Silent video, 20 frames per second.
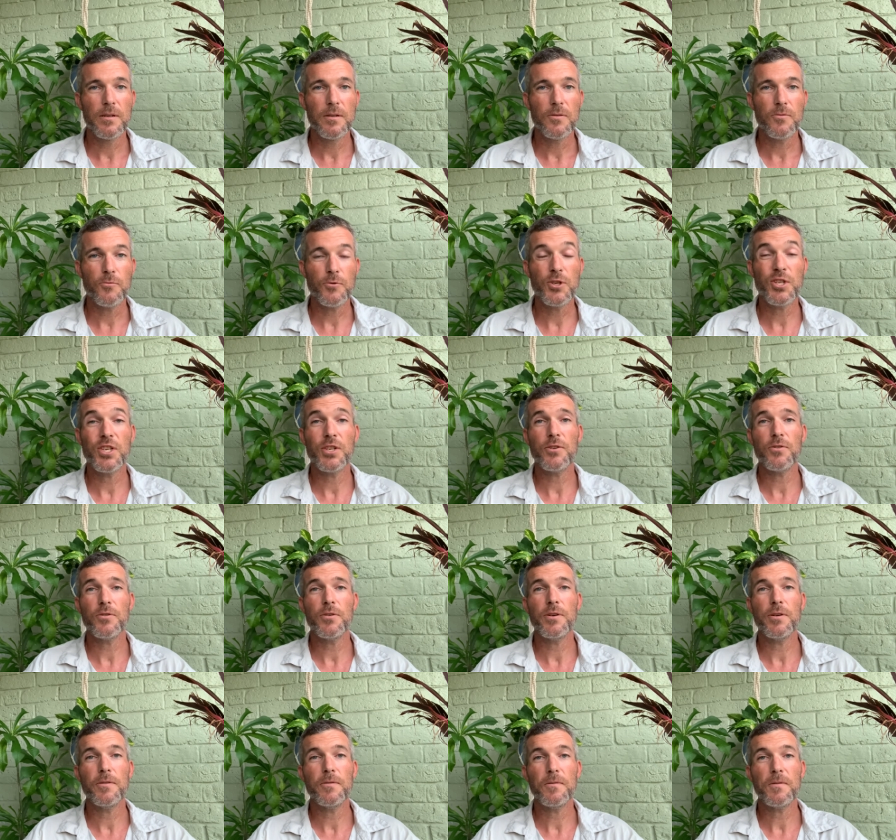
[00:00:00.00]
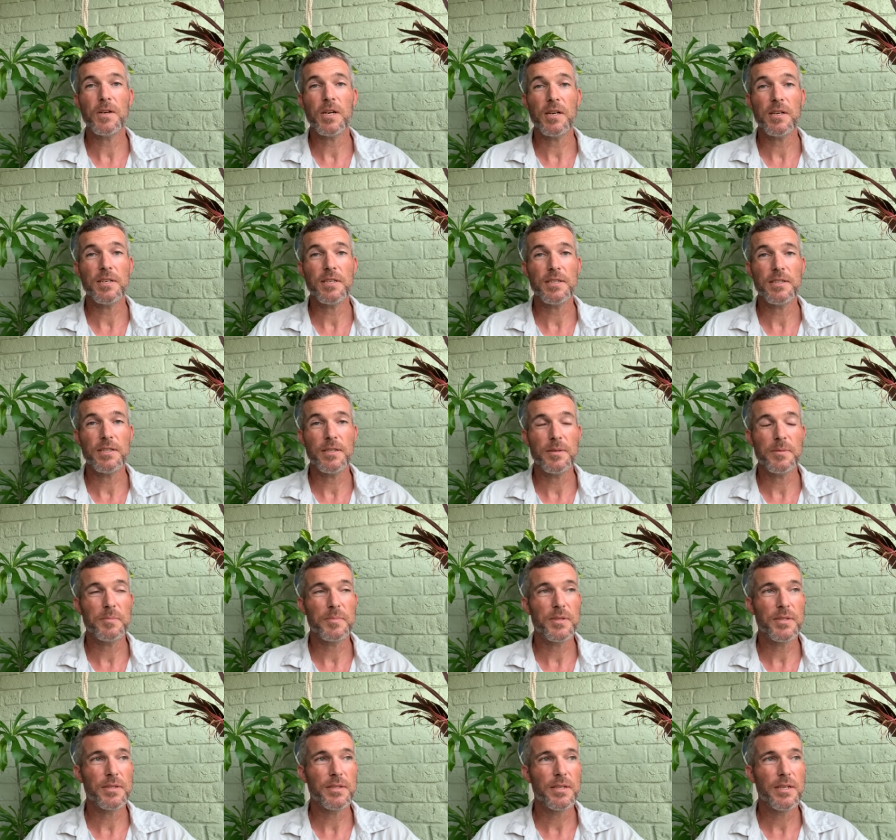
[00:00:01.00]
regenerative
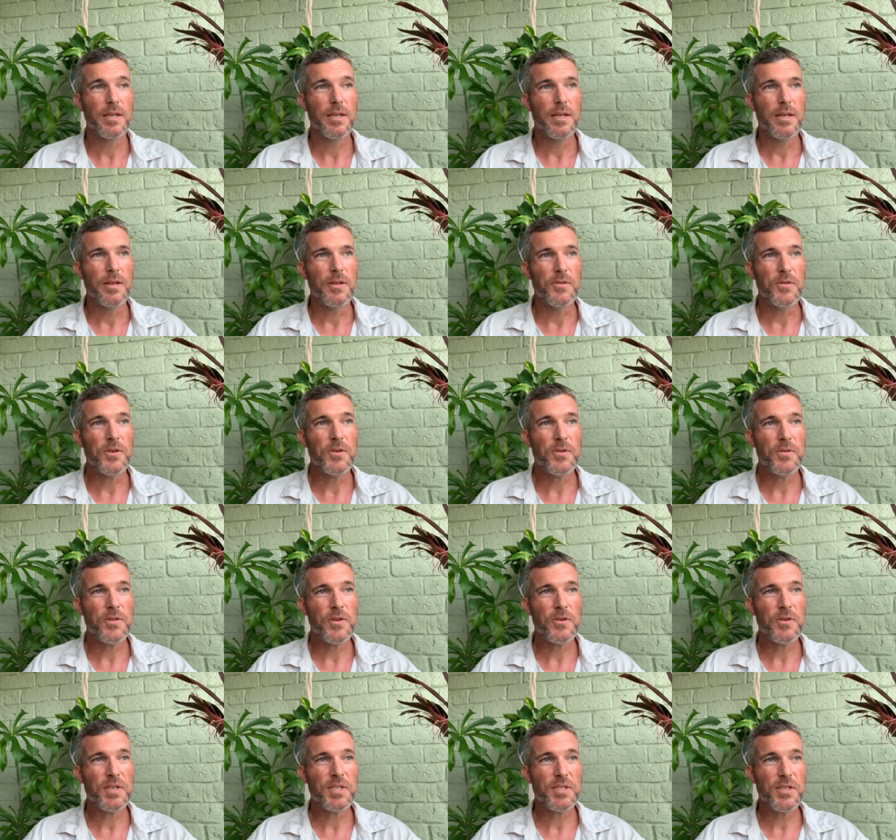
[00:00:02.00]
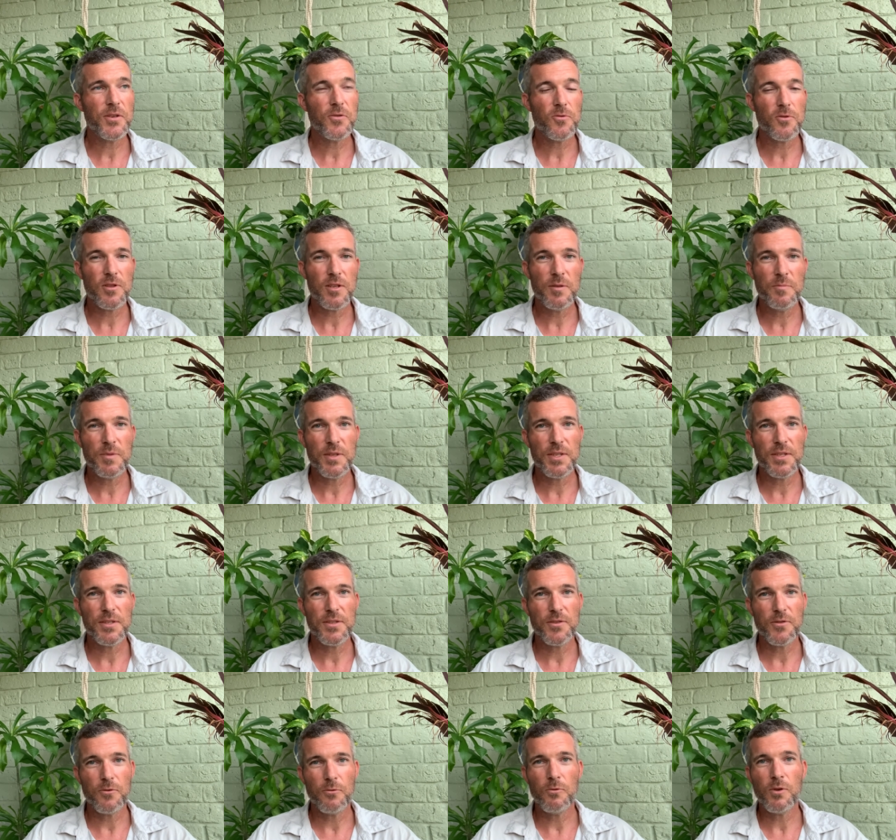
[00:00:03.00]
concepts. There is no limits
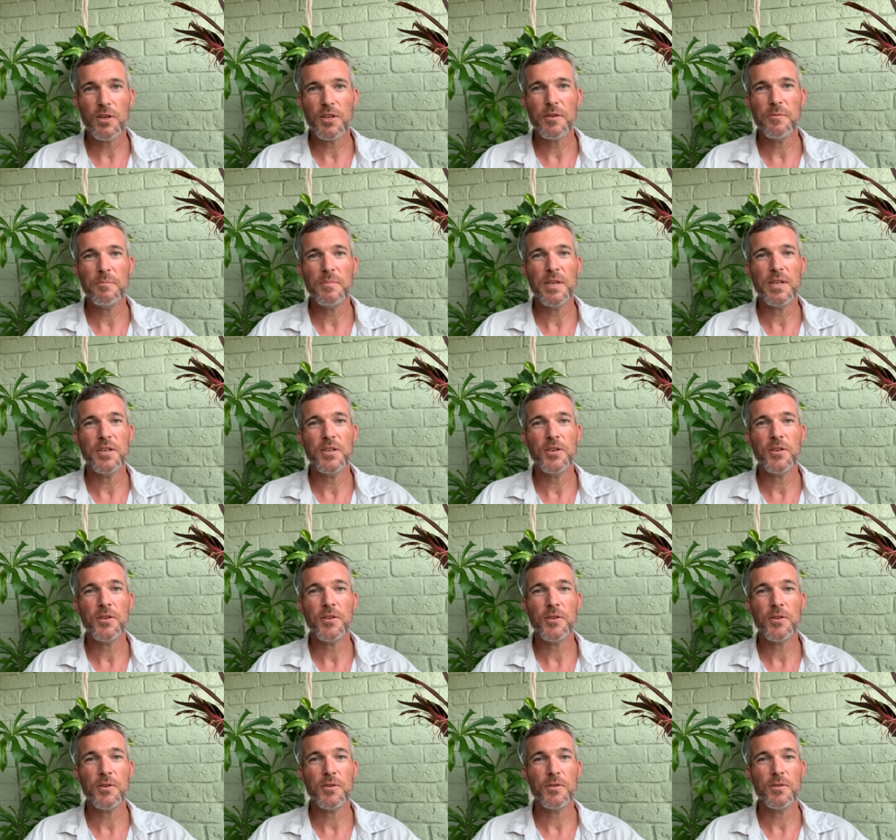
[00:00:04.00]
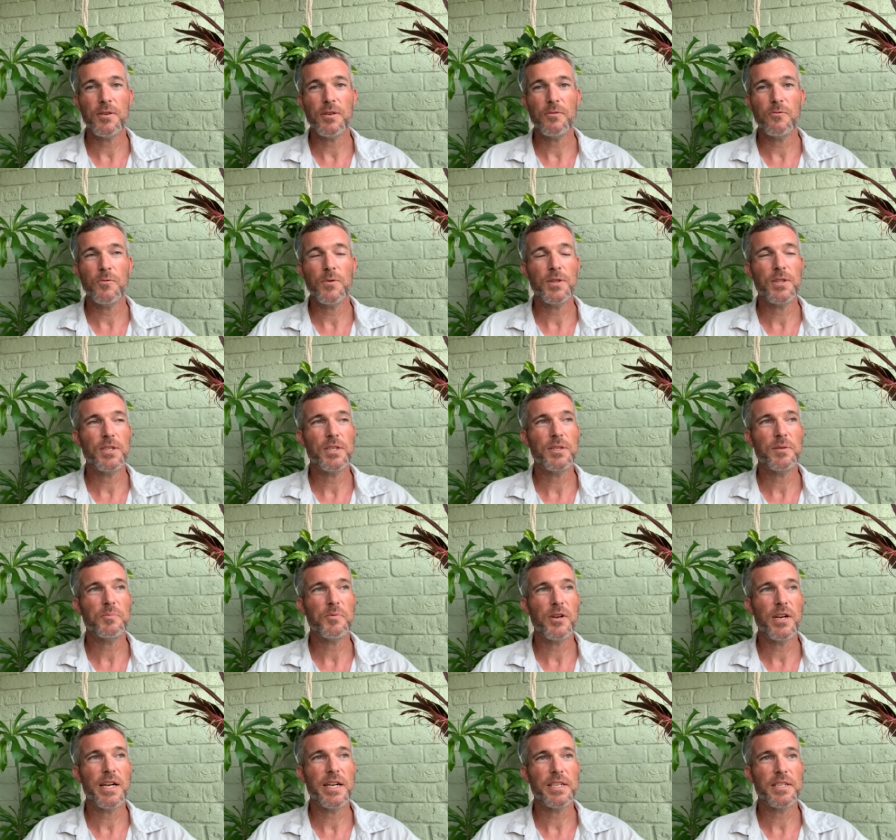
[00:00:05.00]
to what can be done with this
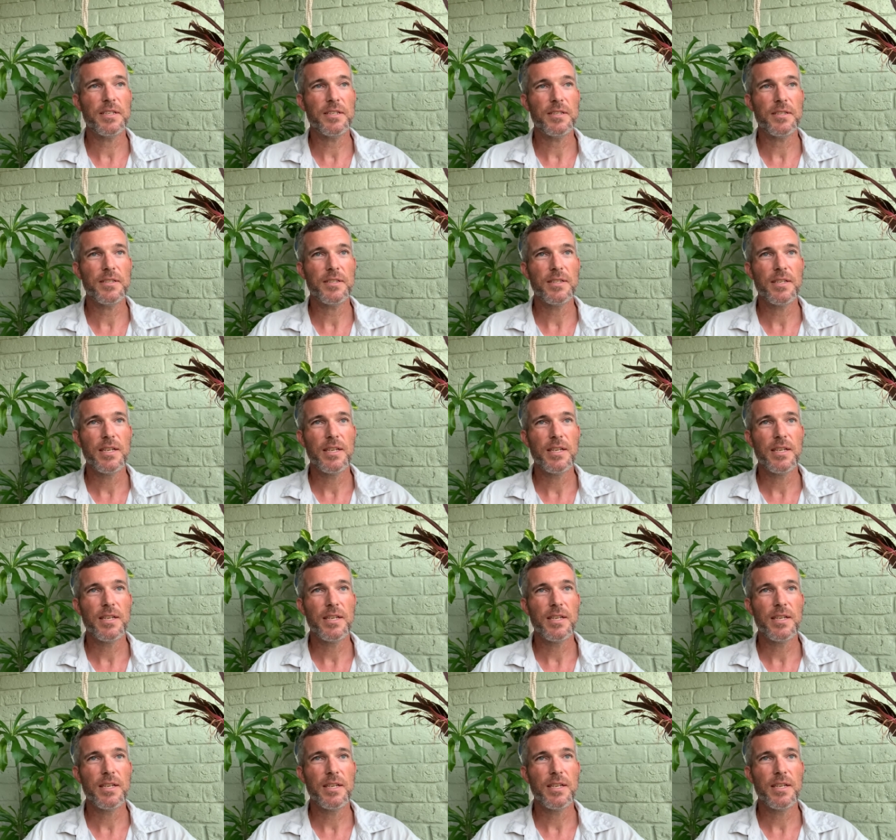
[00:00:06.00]
practice.